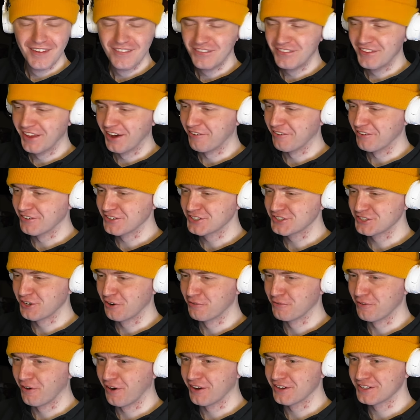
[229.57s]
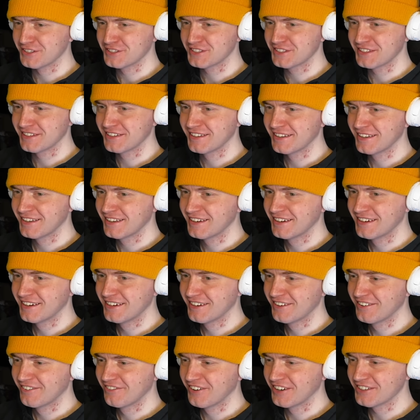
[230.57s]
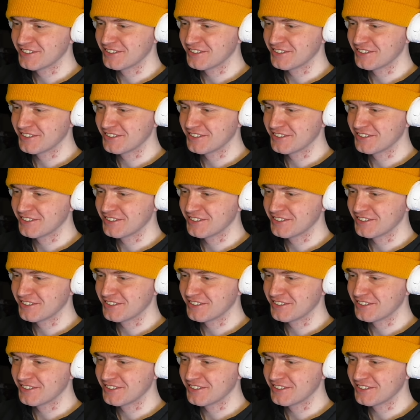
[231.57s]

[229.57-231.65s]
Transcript: That was so fast. What